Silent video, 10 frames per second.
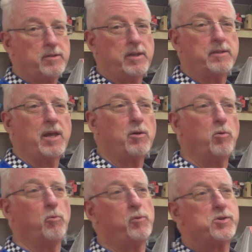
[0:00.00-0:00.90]
and they
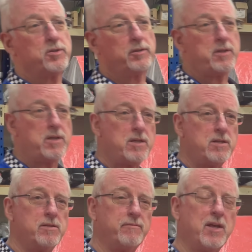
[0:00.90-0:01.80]
were
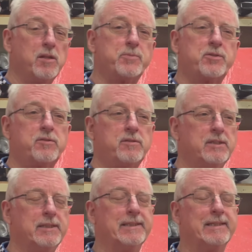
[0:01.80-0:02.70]
originally developed
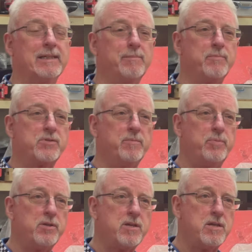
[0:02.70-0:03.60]
to
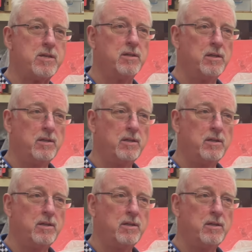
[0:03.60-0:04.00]
be,